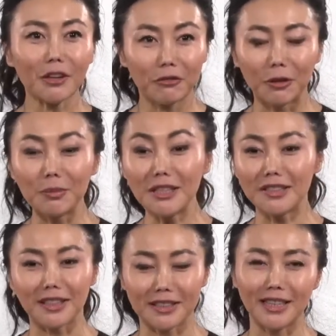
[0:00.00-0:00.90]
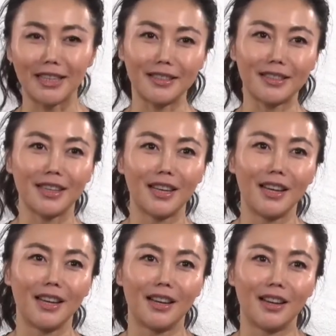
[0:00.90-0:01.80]
For me, success
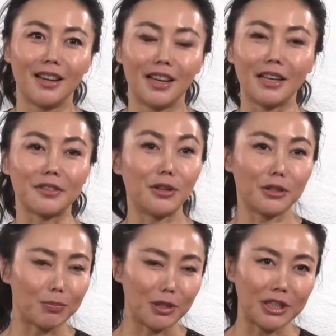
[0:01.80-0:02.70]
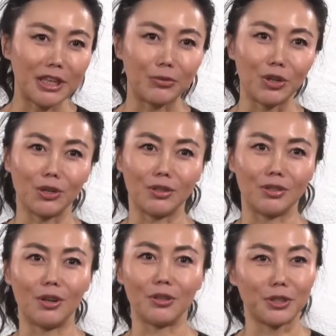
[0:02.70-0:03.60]
is not material
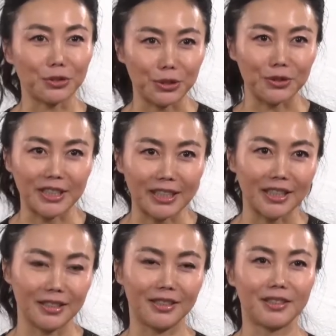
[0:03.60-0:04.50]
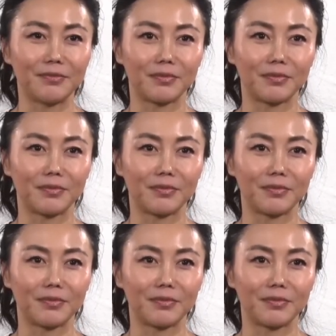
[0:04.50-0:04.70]
or social status.